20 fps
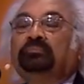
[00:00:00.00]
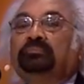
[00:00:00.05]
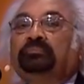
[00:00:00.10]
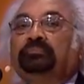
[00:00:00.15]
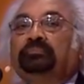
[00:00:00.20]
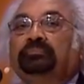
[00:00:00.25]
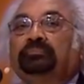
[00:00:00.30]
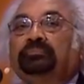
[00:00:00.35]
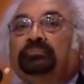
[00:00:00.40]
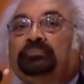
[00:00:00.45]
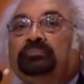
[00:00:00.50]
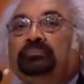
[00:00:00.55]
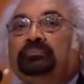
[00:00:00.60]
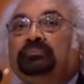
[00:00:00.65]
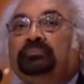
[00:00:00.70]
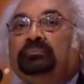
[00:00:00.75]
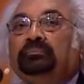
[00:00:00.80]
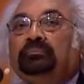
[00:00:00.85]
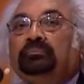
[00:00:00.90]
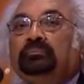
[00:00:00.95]

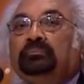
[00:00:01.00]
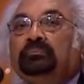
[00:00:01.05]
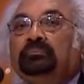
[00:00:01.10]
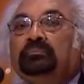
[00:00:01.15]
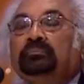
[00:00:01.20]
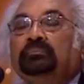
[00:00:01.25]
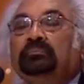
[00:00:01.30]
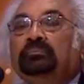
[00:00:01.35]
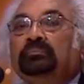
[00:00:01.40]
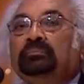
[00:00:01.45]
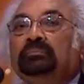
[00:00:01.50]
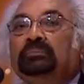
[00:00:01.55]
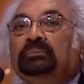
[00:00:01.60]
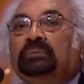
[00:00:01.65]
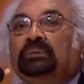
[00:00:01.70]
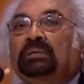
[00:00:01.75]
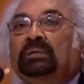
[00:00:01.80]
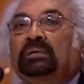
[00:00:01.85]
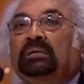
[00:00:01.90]
Nothing is said.